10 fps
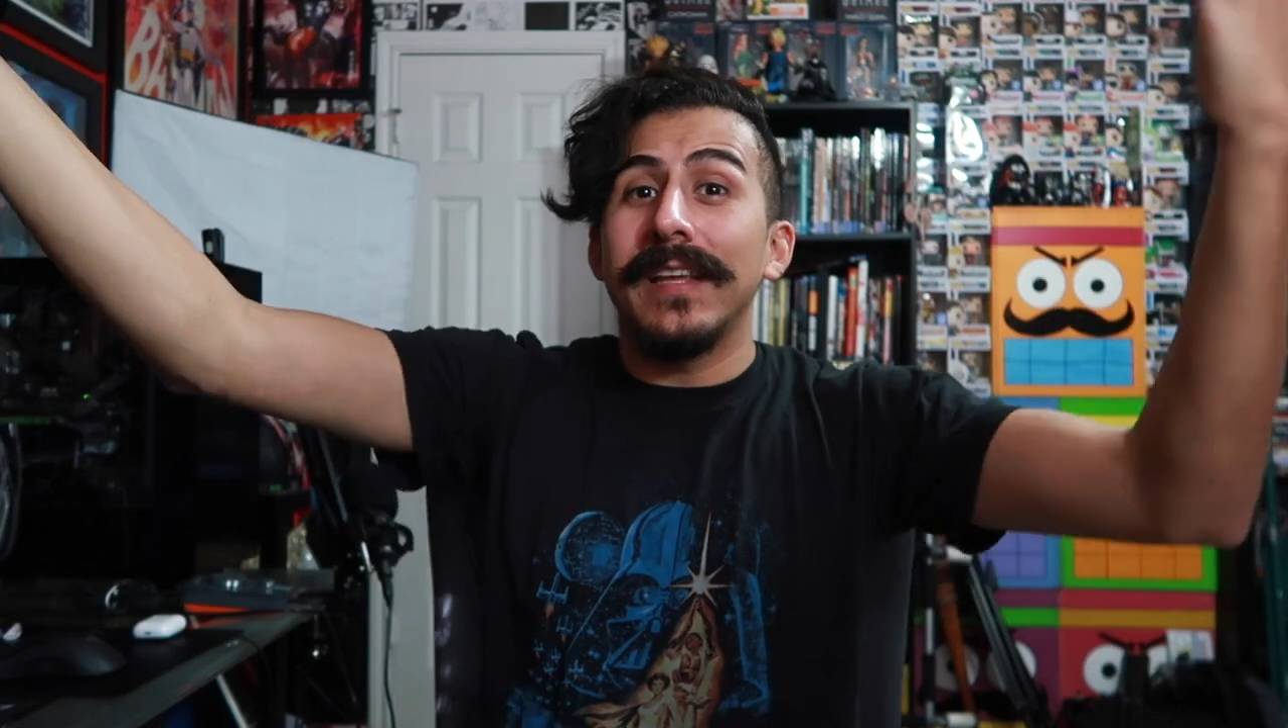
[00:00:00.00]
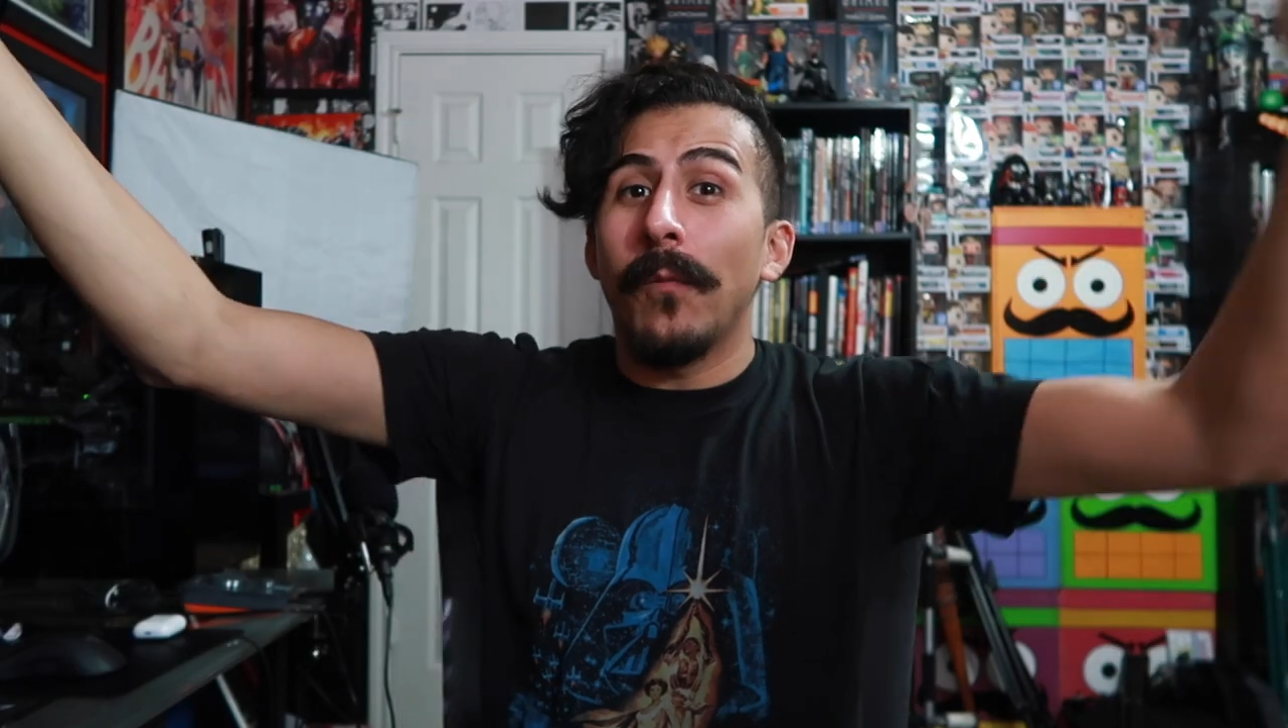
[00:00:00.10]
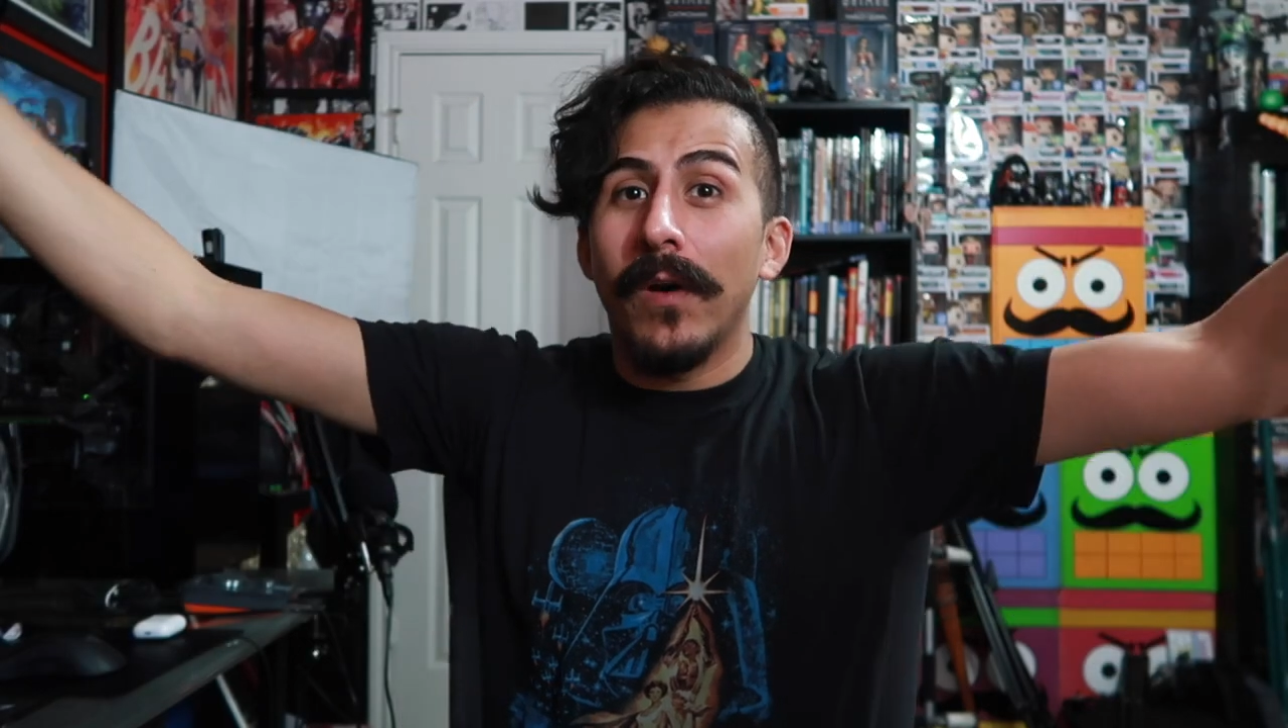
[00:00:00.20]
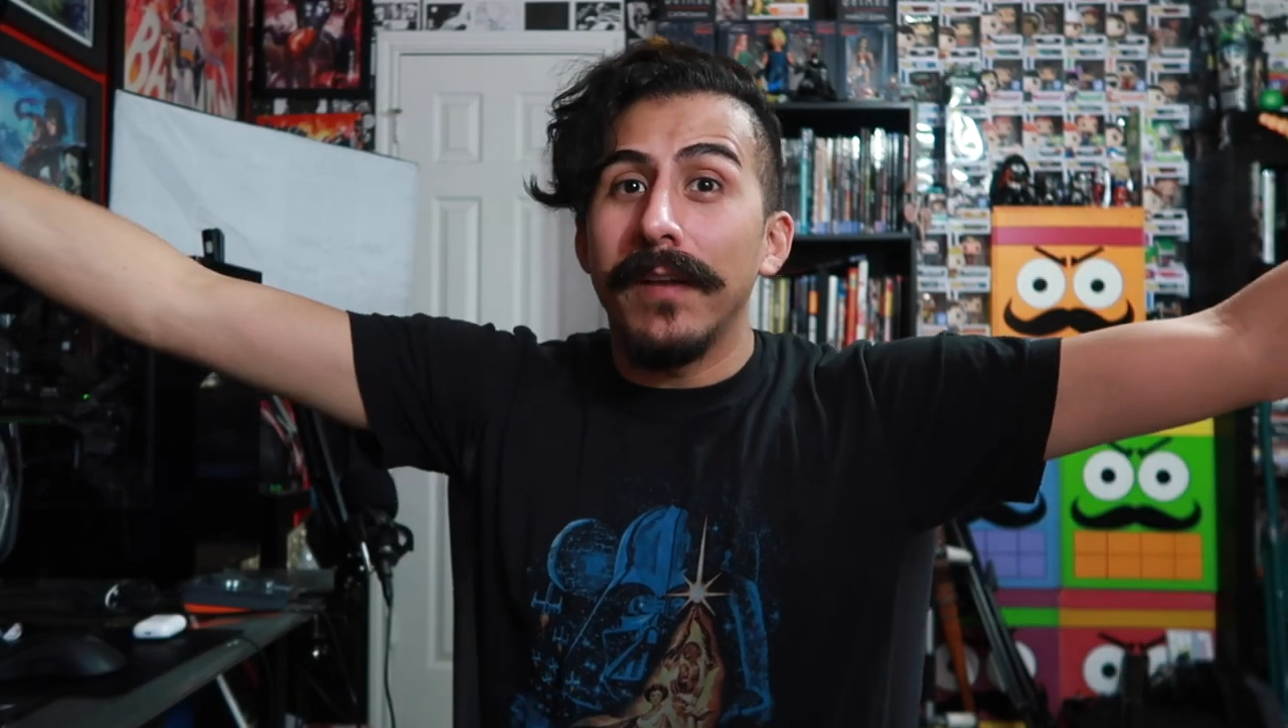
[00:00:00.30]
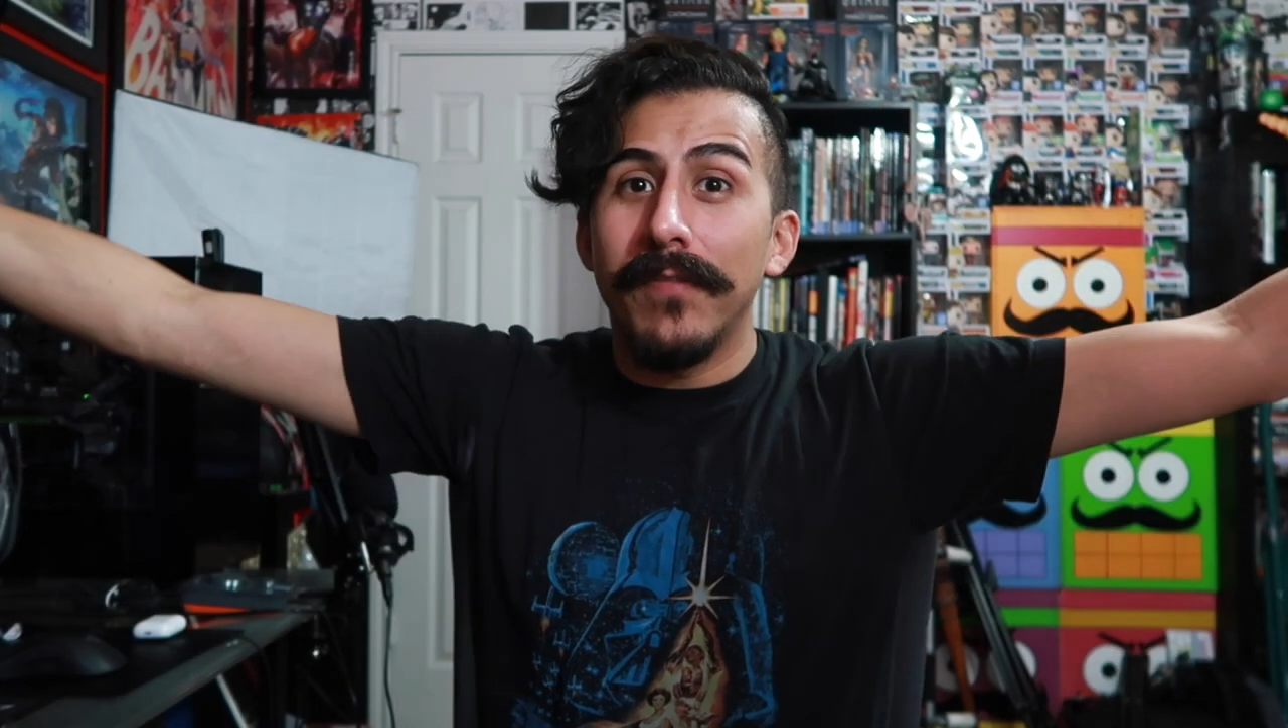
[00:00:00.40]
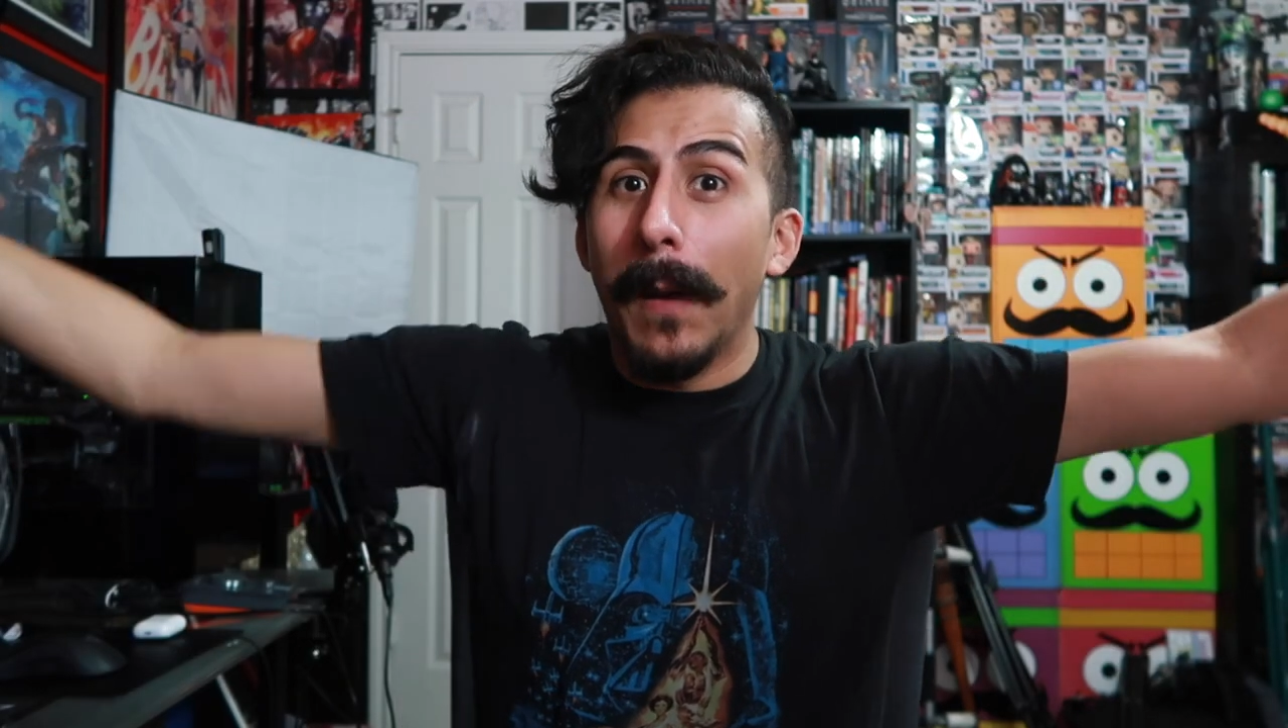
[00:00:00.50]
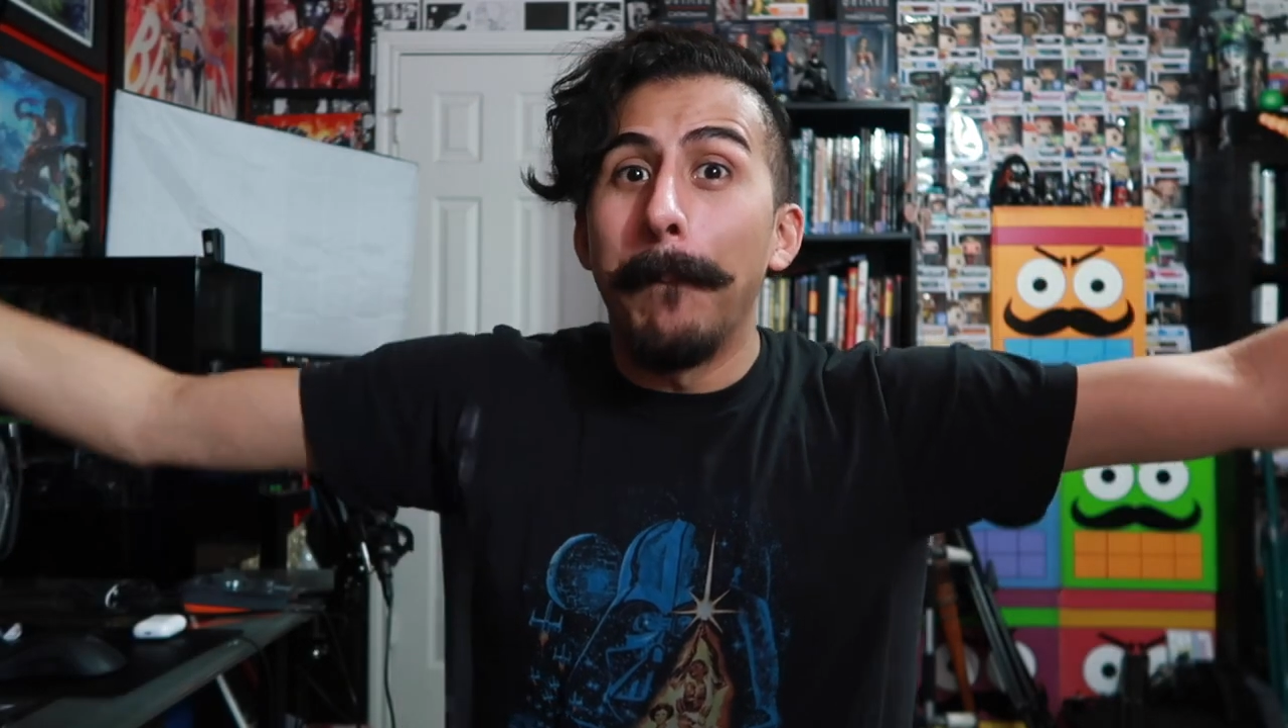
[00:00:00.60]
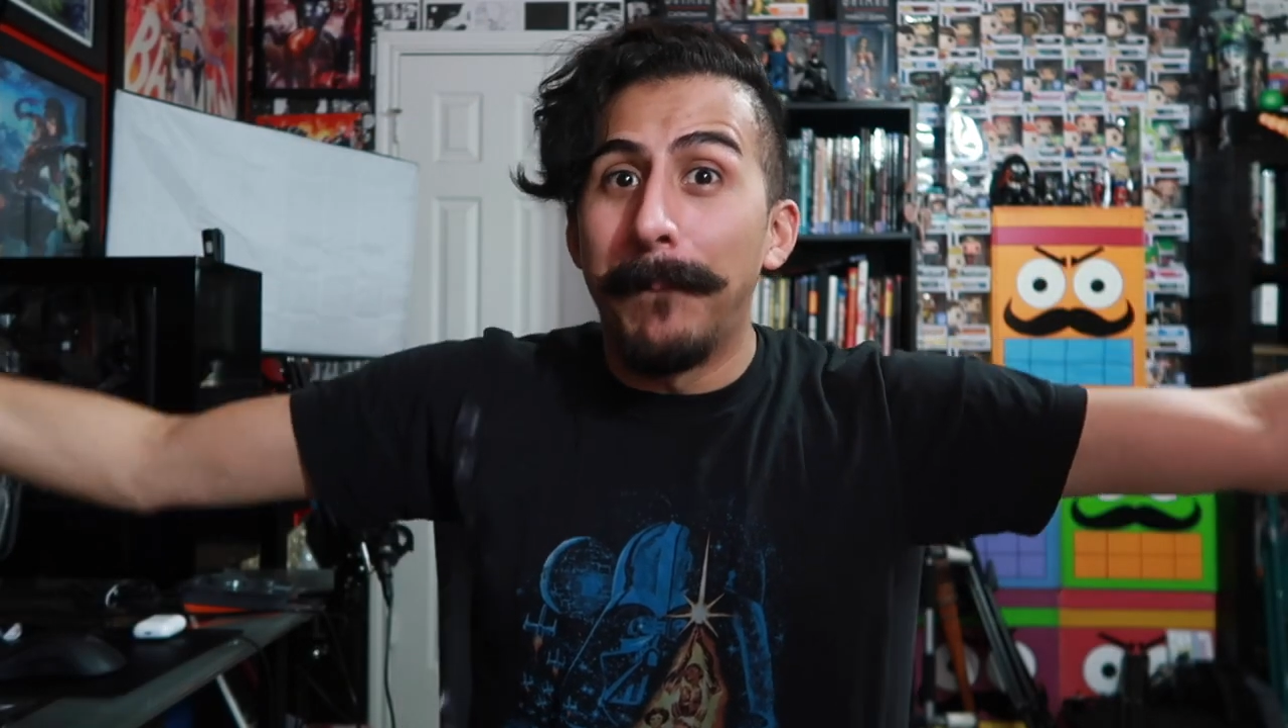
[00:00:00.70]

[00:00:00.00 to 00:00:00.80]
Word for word: in one of the